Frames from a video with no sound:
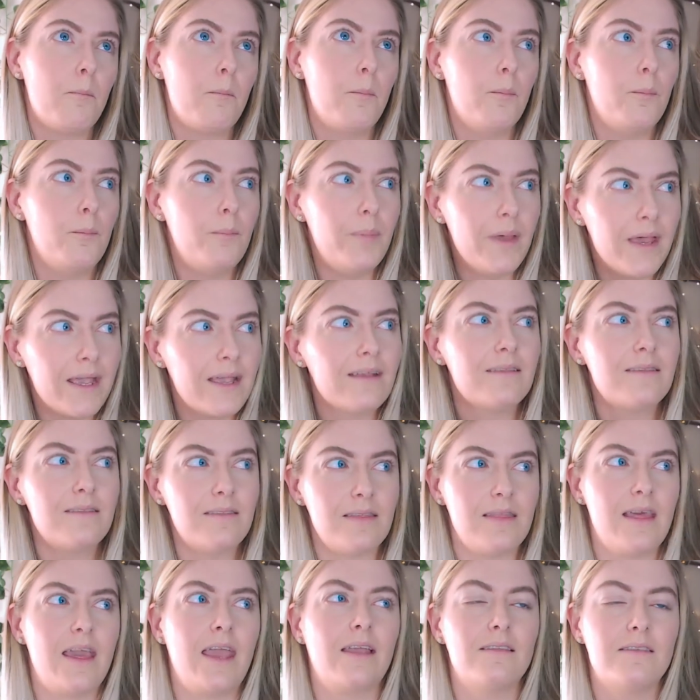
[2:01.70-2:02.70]
biggest
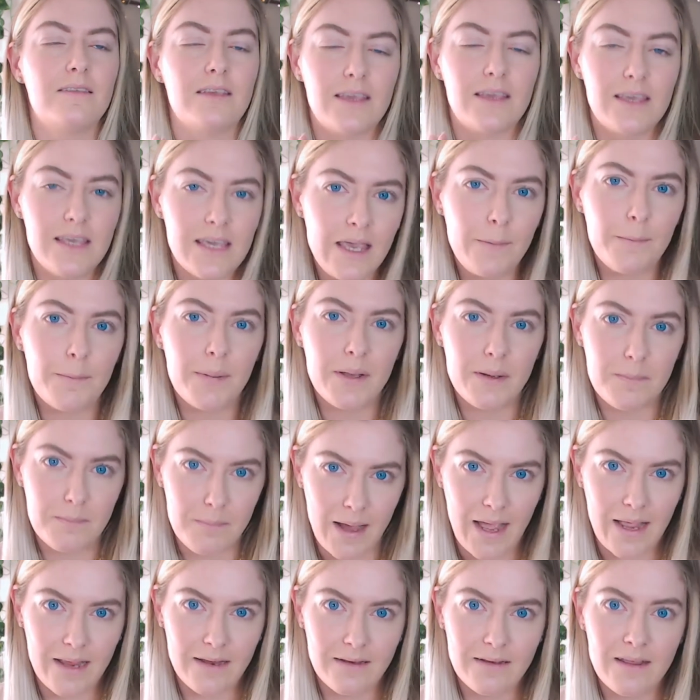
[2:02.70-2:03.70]
thing to keep in
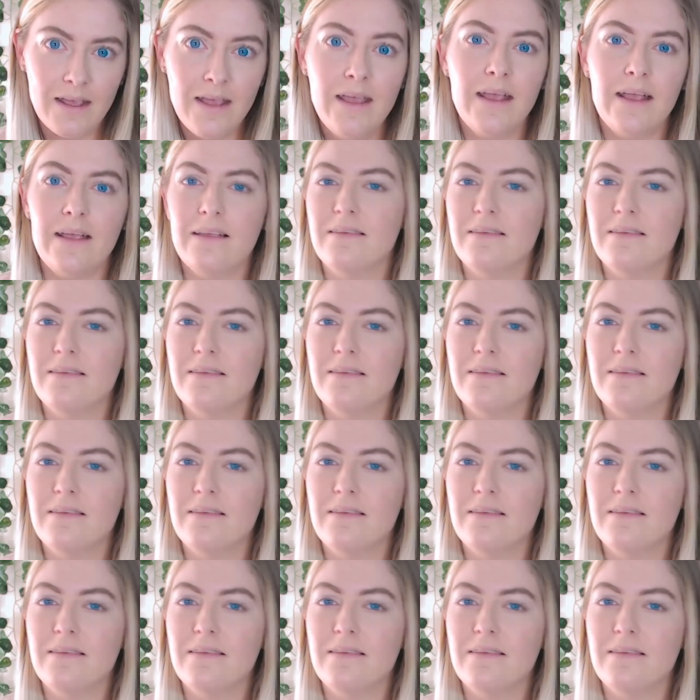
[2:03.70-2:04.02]
mind is